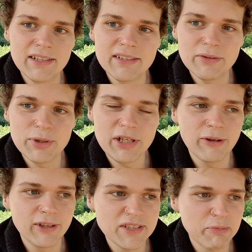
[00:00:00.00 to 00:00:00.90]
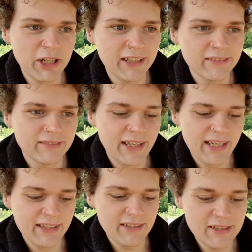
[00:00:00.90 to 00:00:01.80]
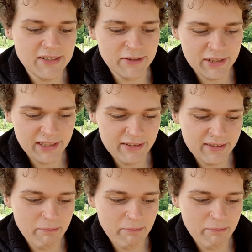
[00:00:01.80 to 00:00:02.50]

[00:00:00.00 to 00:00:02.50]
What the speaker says: recoil spring, and also the